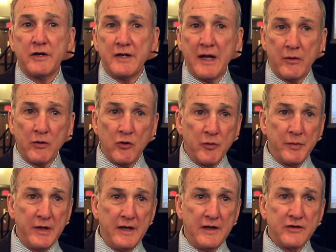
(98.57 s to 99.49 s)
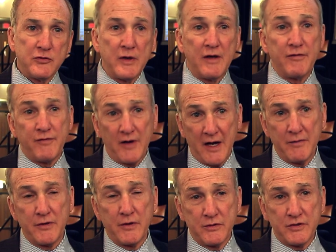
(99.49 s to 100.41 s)
our town hall meetings. We have
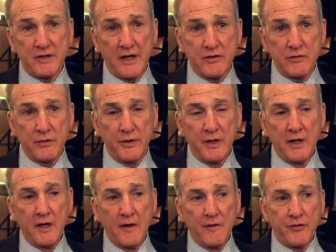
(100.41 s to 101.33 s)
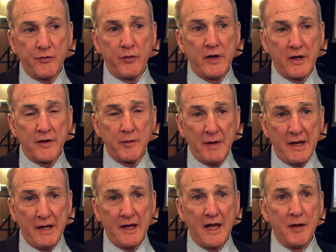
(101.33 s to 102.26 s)
5 of those scheduled, 3 on the
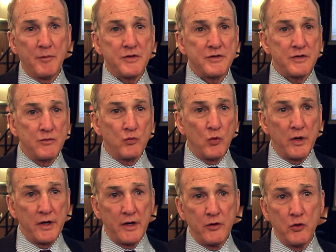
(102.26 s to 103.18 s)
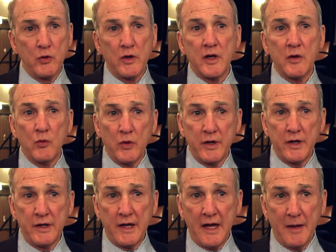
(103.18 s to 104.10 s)
main campus and 1 in Newark and 1
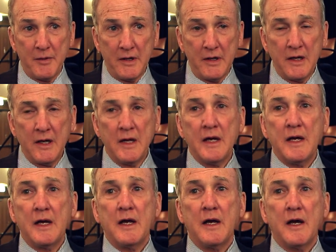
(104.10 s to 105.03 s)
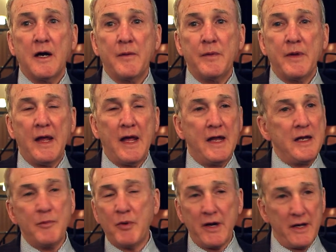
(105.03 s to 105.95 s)
in Camden.
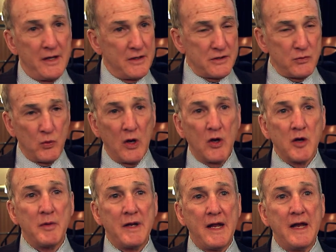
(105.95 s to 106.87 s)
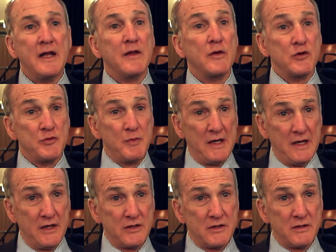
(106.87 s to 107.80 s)
Anybody is welcome at any of those
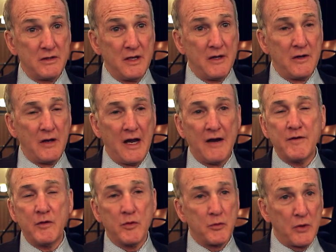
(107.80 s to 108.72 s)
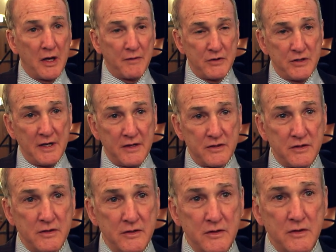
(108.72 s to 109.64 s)
meetings, and everyone will have a chance
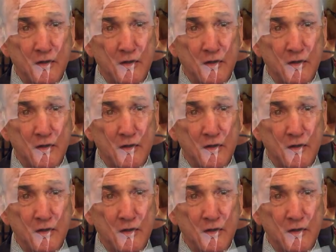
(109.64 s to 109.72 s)
to